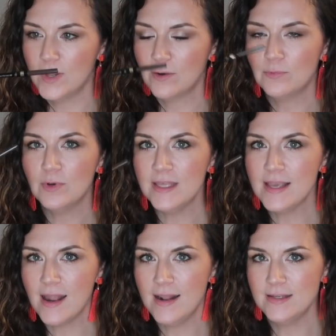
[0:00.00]
When I really
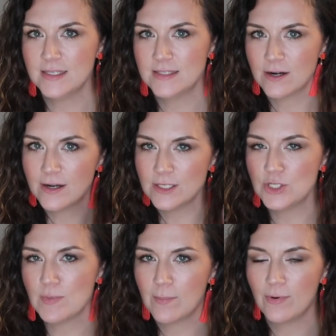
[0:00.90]
got into starting to
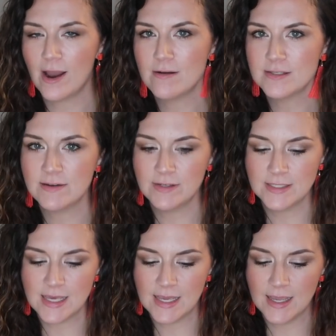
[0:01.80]
do my brows and
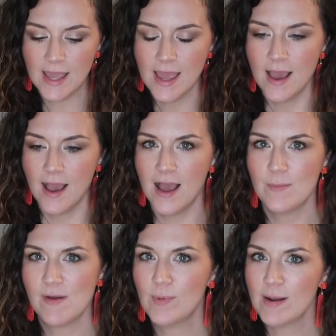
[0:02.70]
everything,
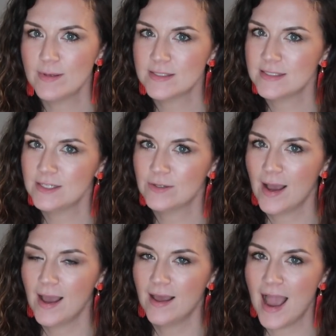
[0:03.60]
everybody was, you
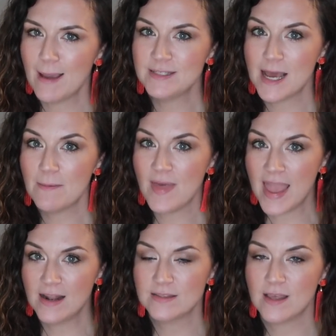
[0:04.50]
know, hyped up
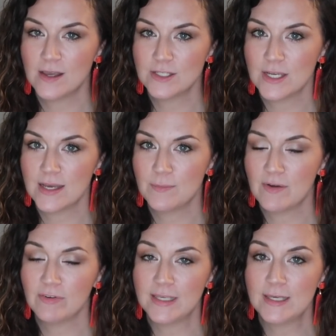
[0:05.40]
the Anastasia
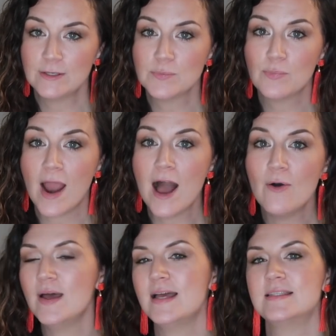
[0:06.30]
Beverly Hills
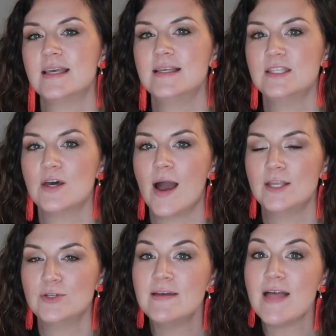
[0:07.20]
Brow Wiz, and so
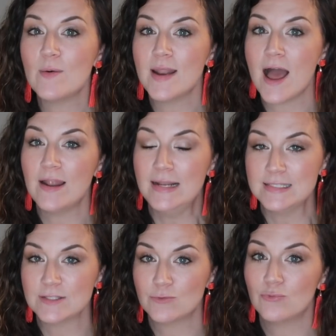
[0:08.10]
I tried that one out, and
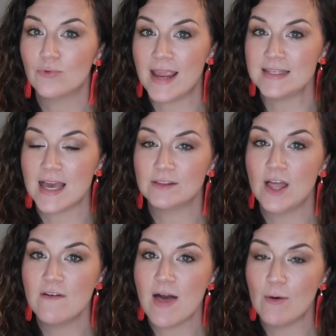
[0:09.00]
it's great. I
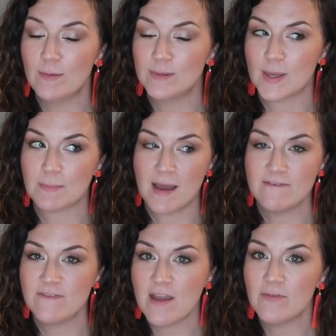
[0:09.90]
love that one. It was like
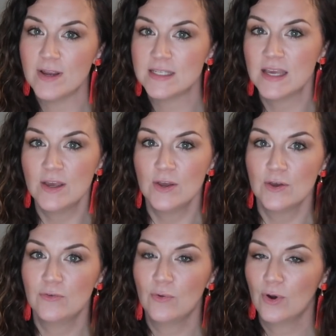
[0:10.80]
my favorite
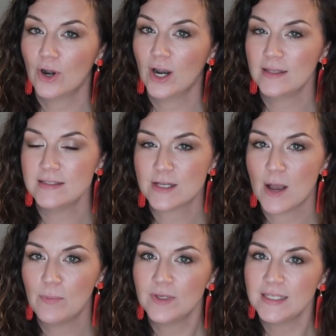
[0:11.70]
for at least a
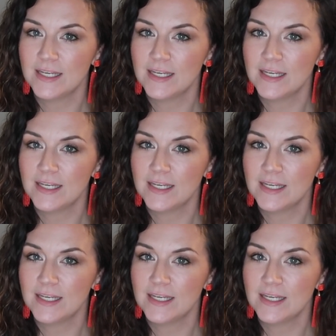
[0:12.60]
couple of